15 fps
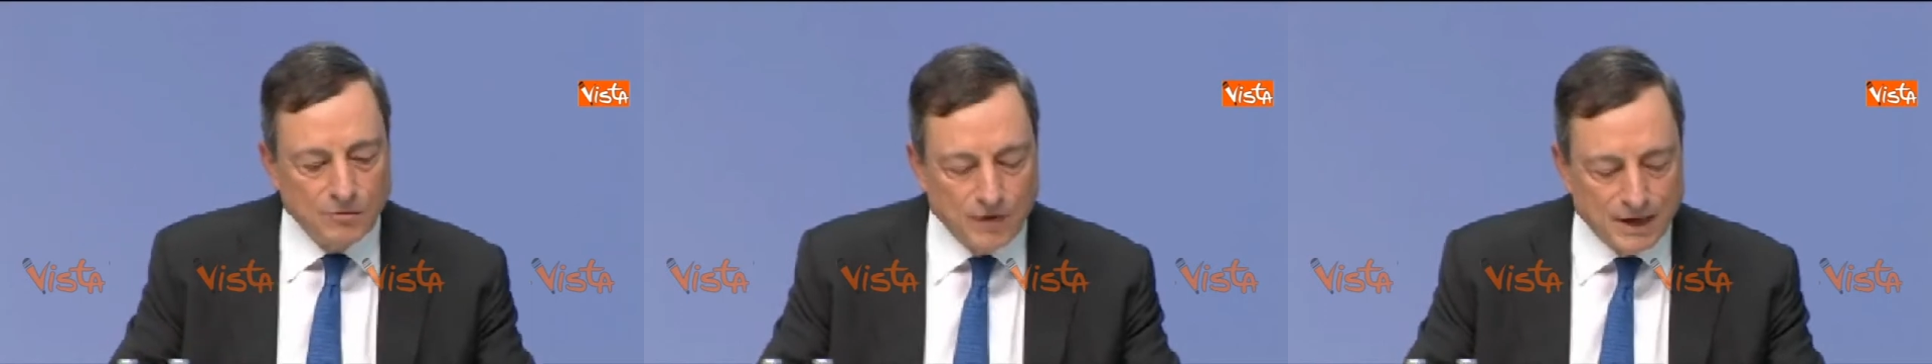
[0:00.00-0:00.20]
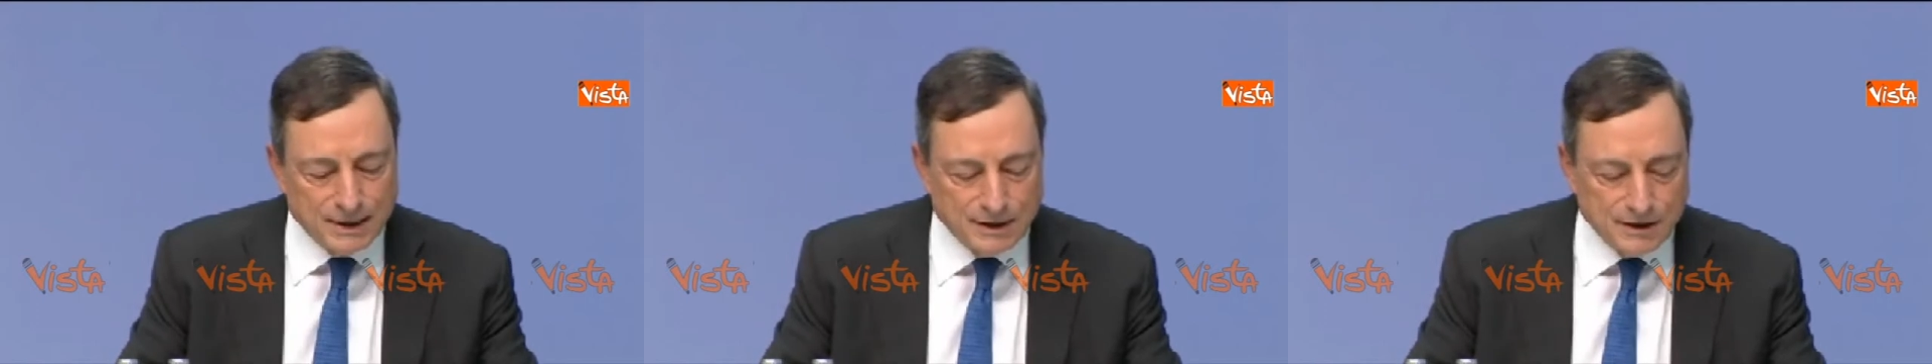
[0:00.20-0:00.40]

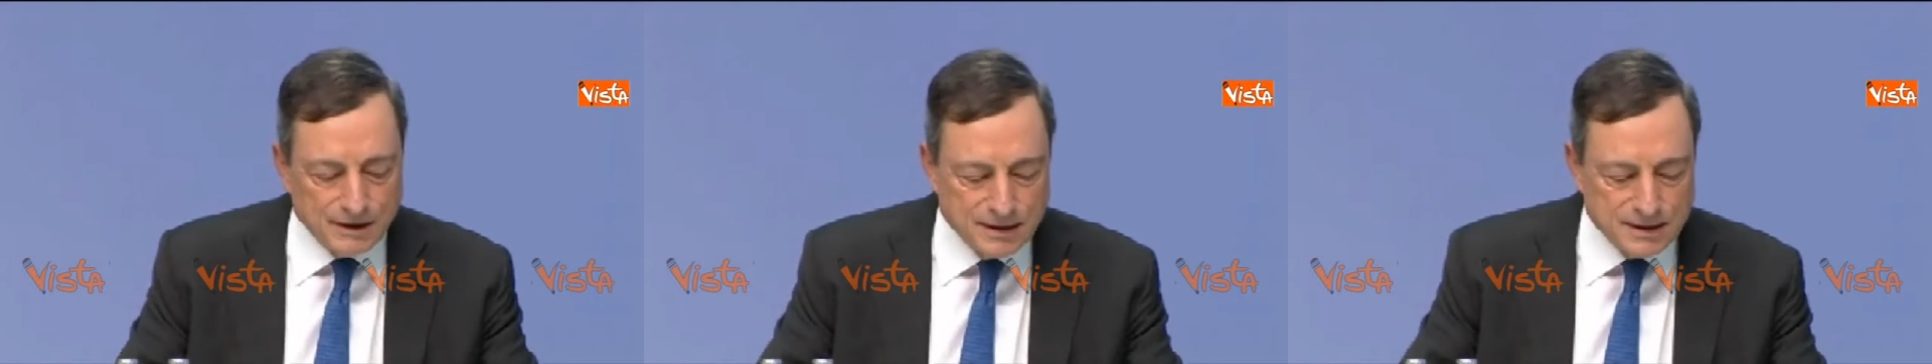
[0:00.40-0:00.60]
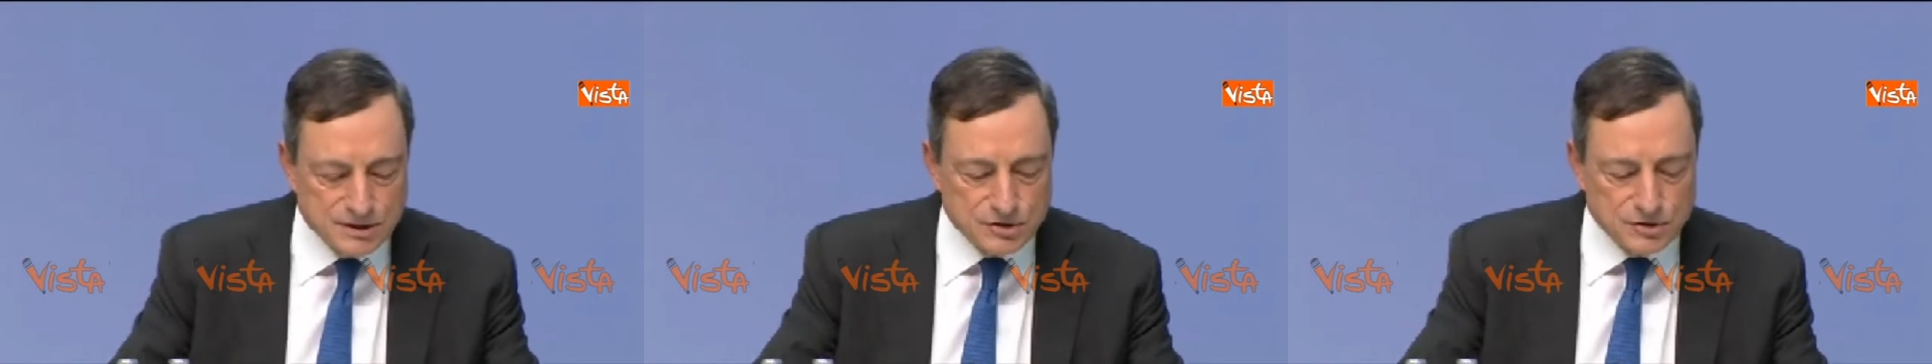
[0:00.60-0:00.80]

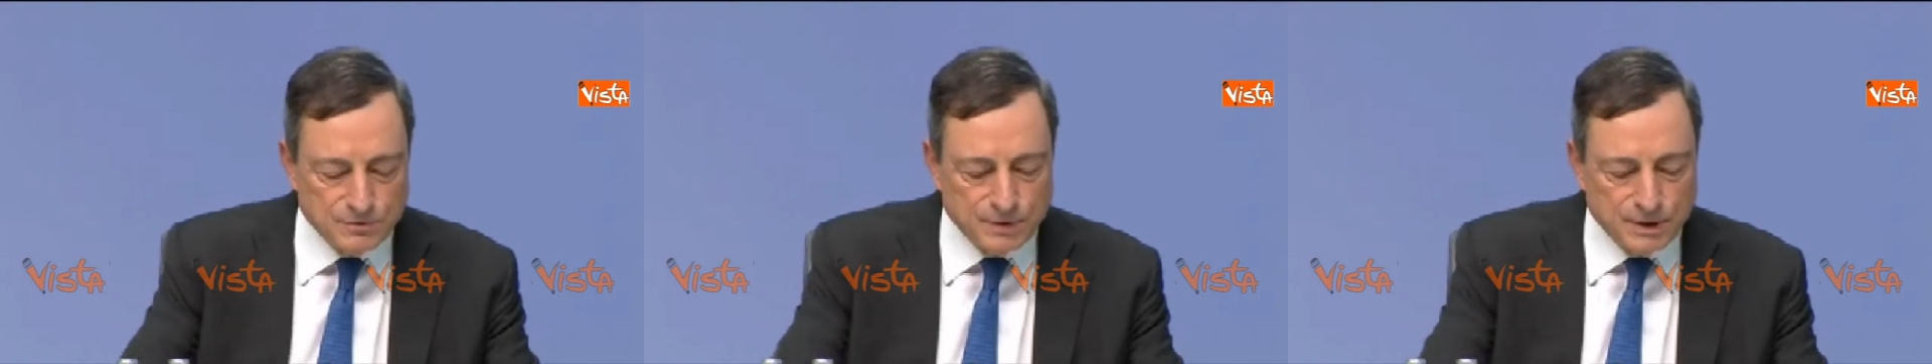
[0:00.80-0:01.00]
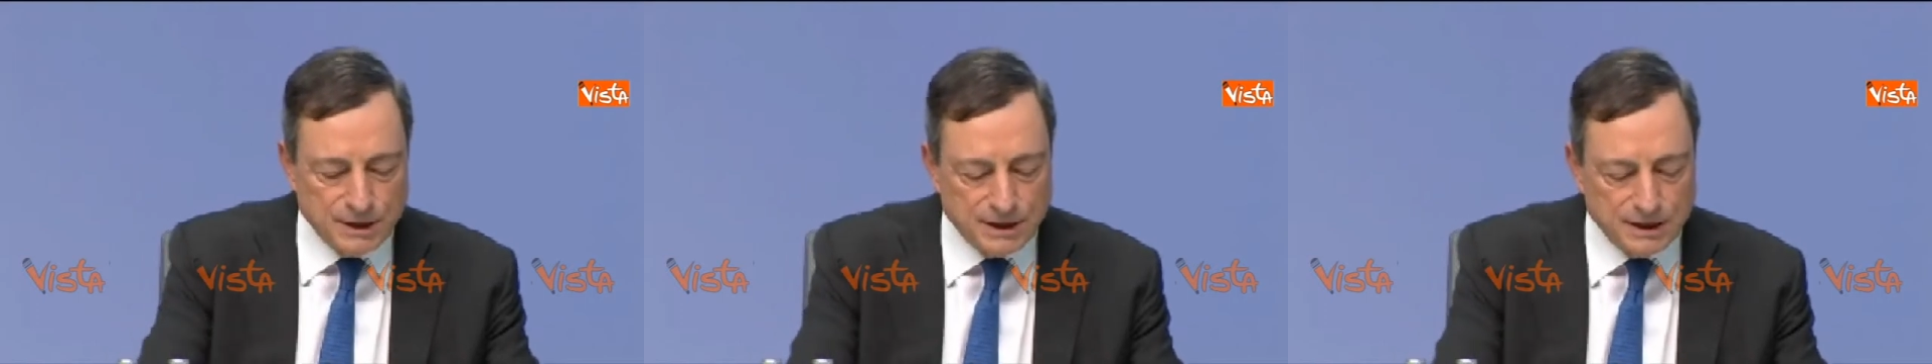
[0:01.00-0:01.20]
whether this
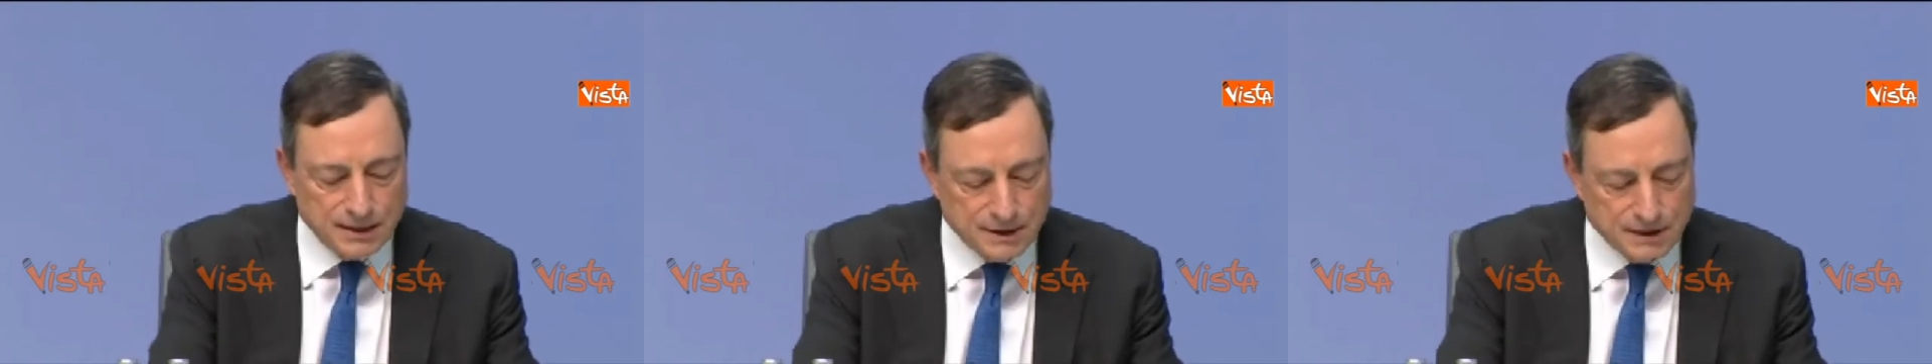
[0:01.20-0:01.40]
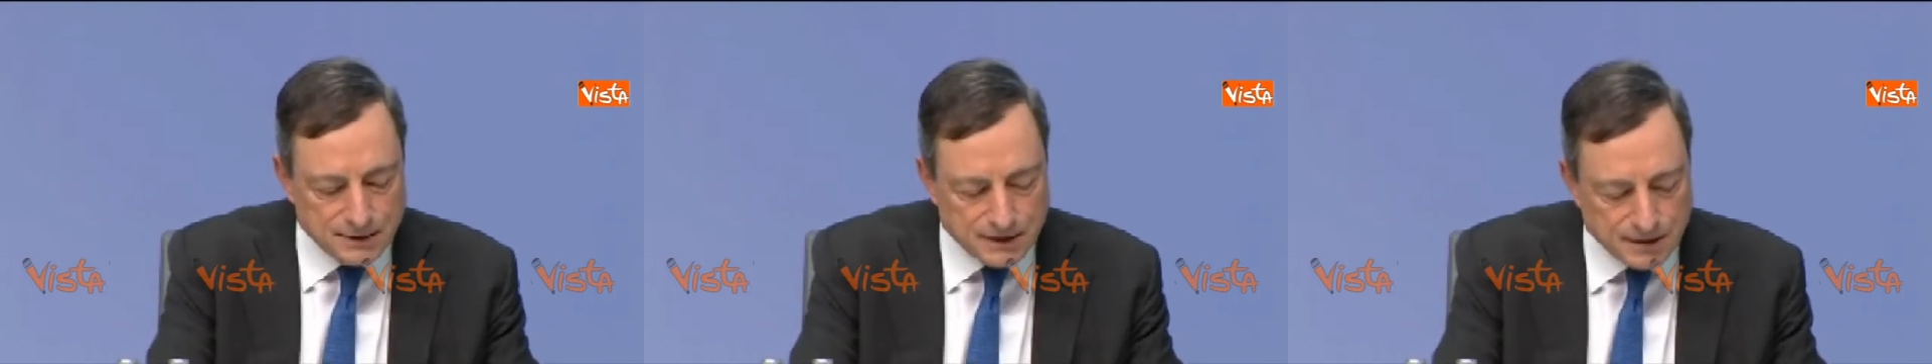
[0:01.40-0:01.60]
should
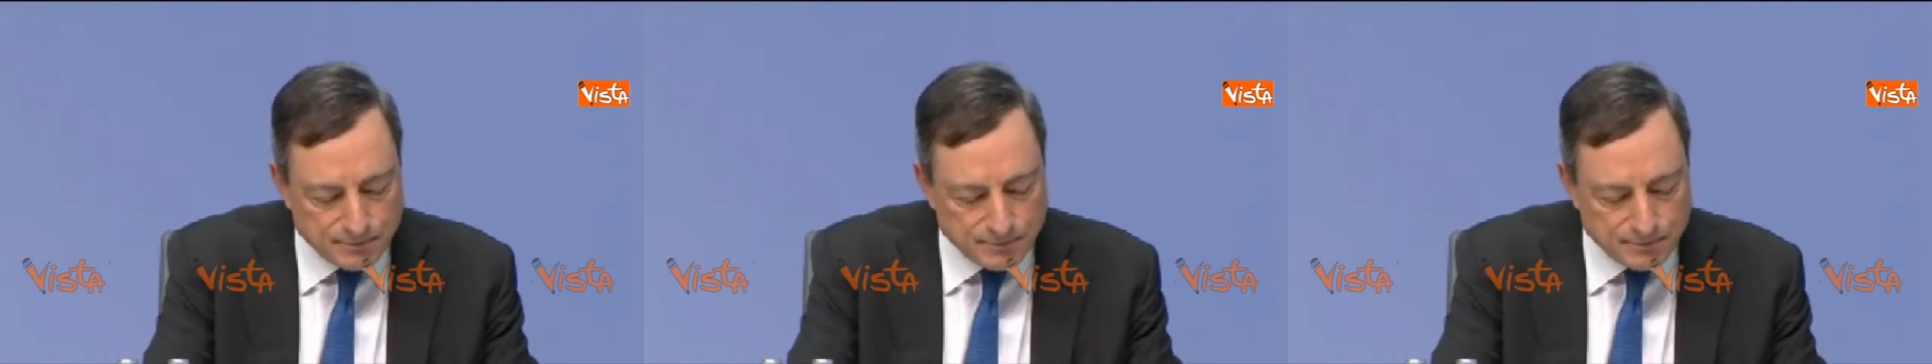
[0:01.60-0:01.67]
be